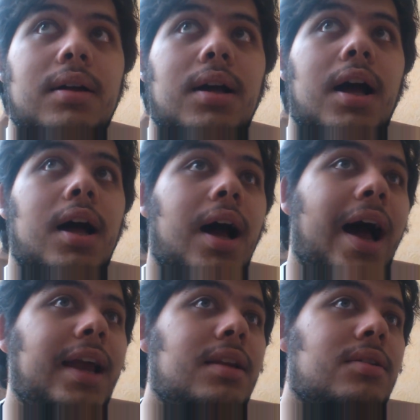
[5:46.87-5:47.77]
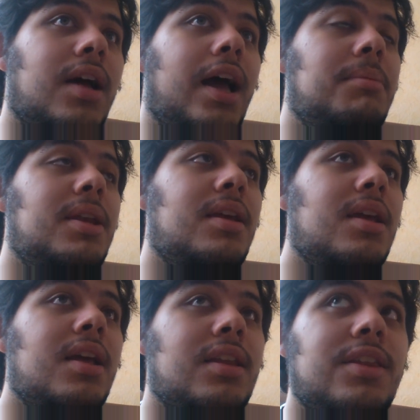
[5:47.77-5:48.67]
the
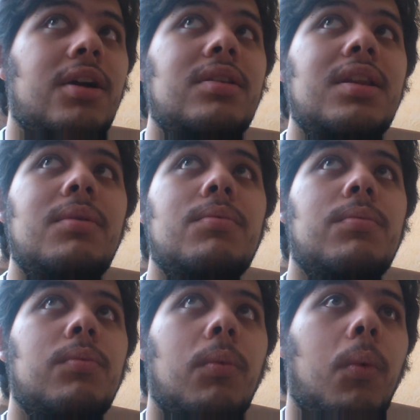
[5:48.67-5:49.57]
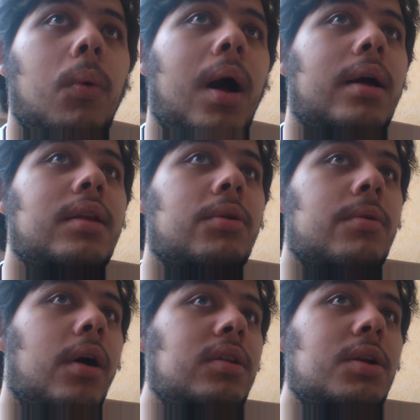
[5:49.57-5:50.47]

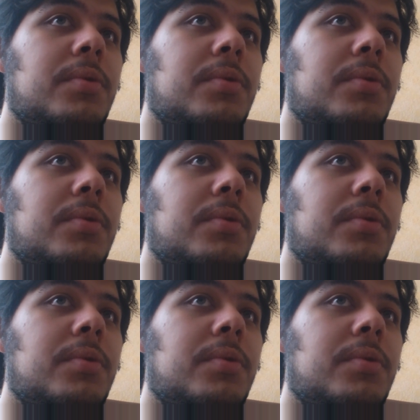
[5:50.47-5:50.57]
only